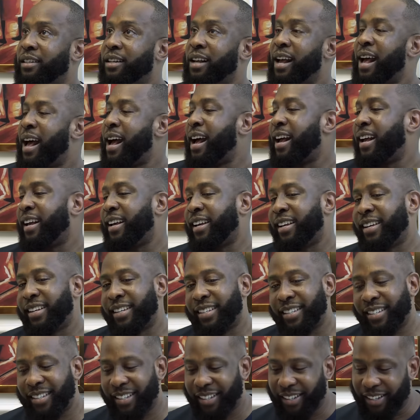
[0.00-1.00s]

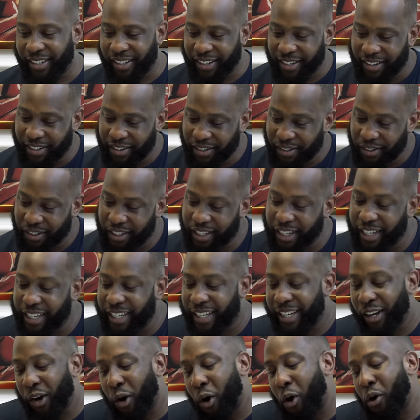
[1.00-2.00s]
Hey! See
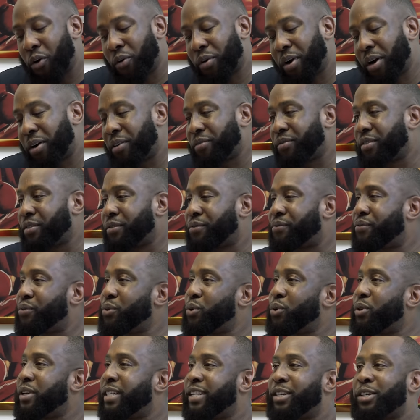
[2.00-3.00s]
the aura of the
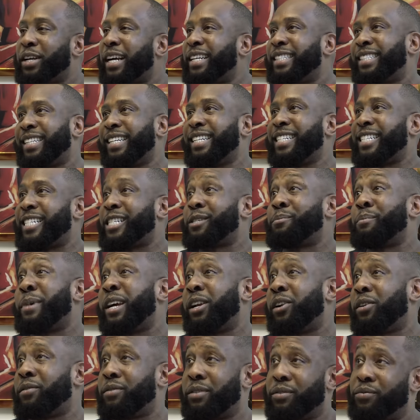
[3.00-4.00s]
food. You can't say the
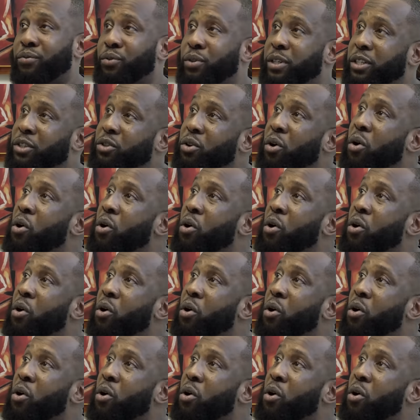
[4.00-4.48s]
smell of the food, it's